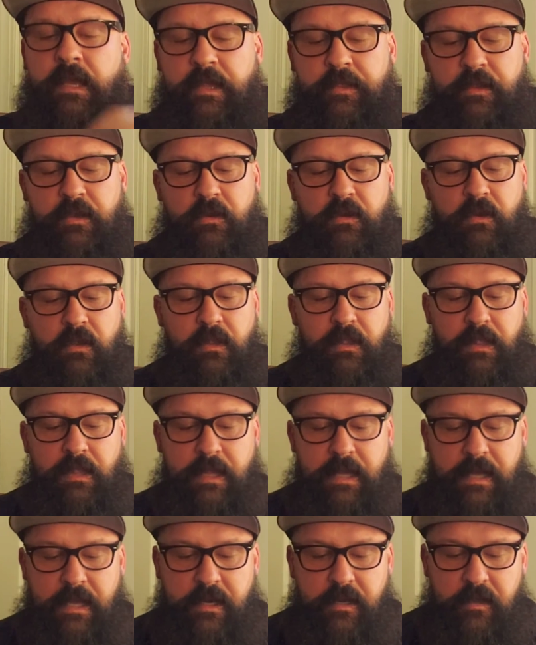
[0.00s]
And there are a
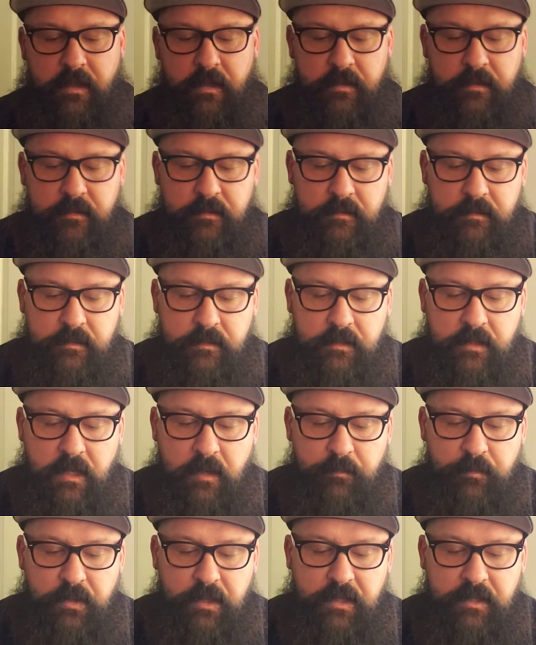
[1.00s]
lot of
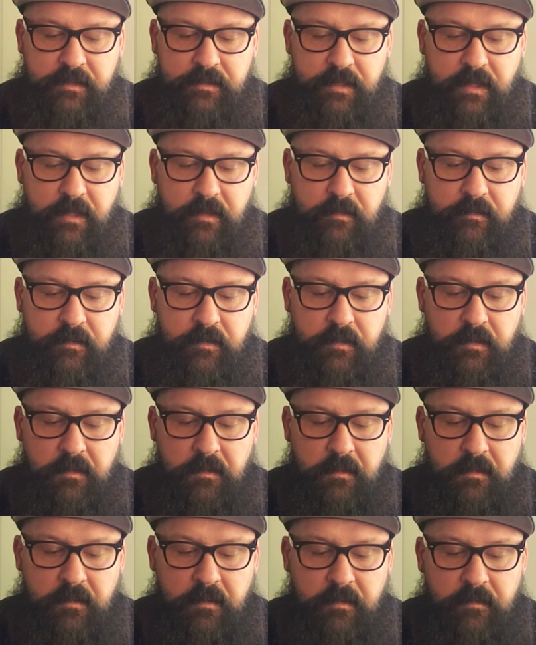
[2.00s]
companies that
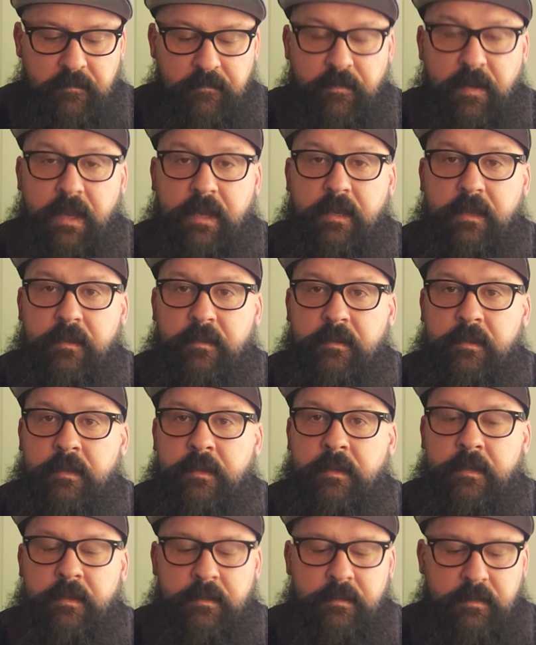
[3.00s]
fake it.
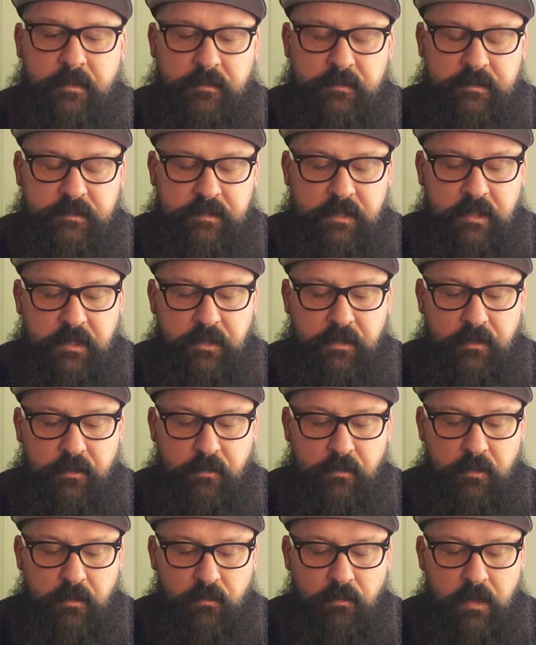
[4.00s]
They'll send
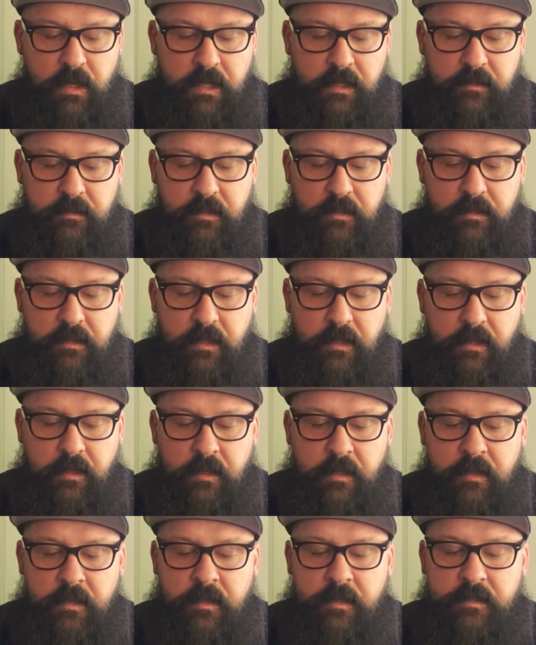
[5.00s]
you a ring that they
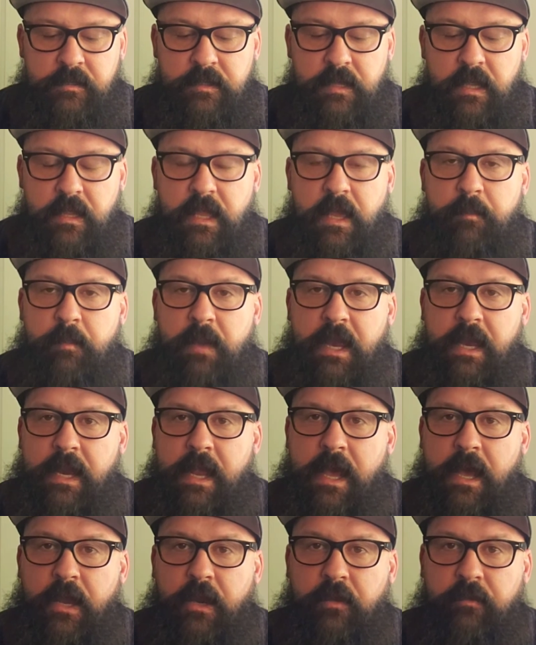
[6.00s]
say they made
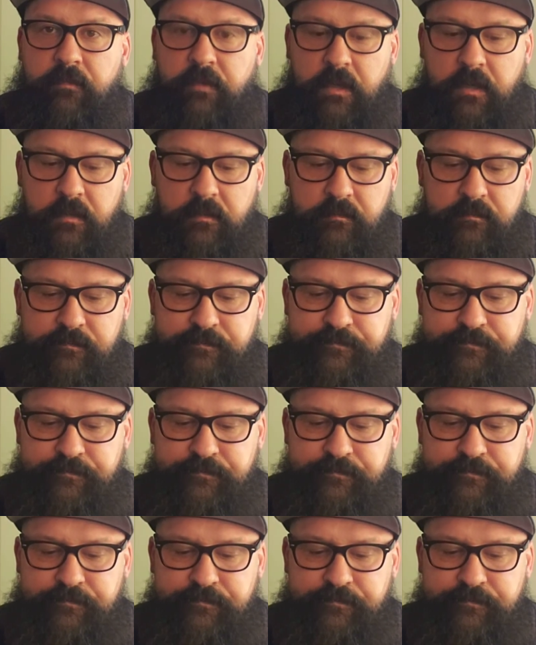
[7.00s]
out of a